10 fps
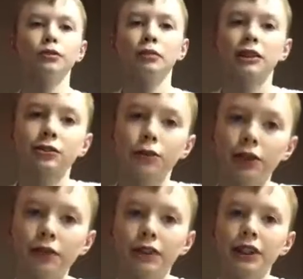Welcome back to
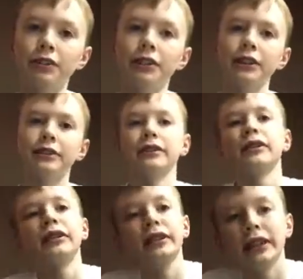another video here on
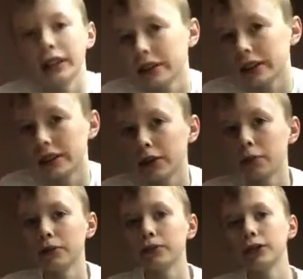Yanasan the
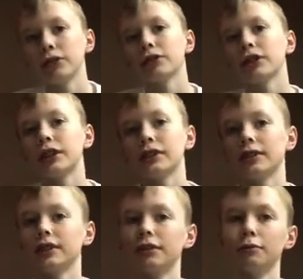Kimbo Studios. Today is
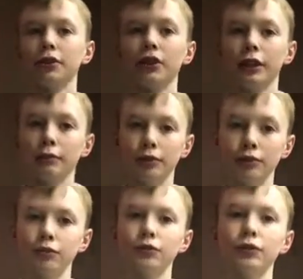season one,
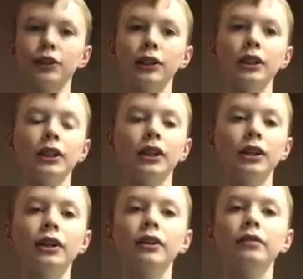episode four
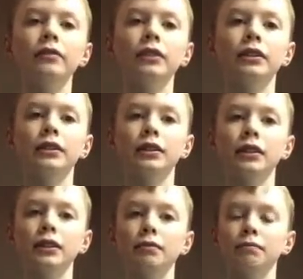of
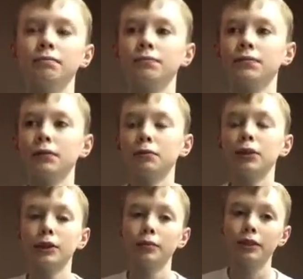um,
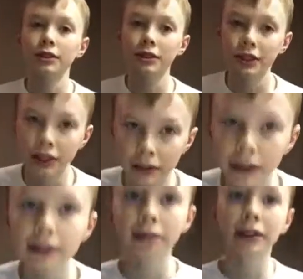Milwaukee Bucks Series
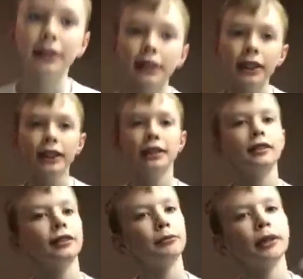TV. Don't forget,
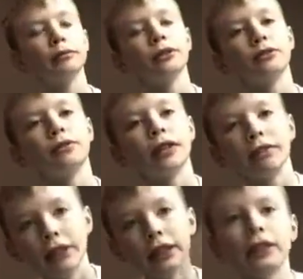season one, episode
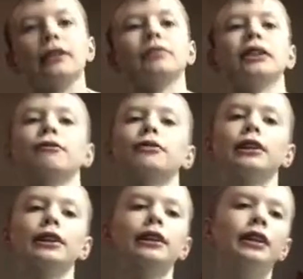five comes out
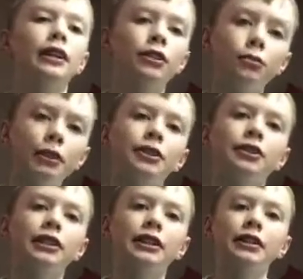Friday, so make
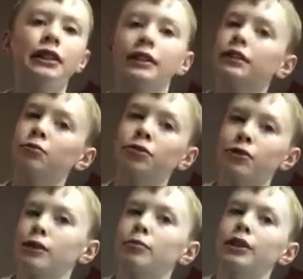sure to hit the like and
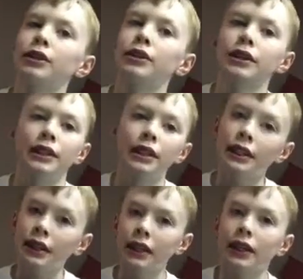subscribe button.
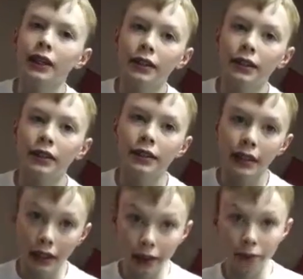And
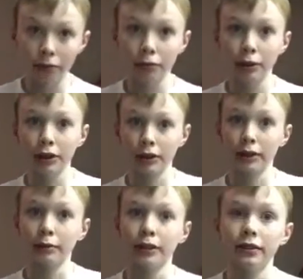today we will be
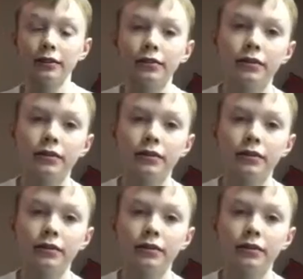talking about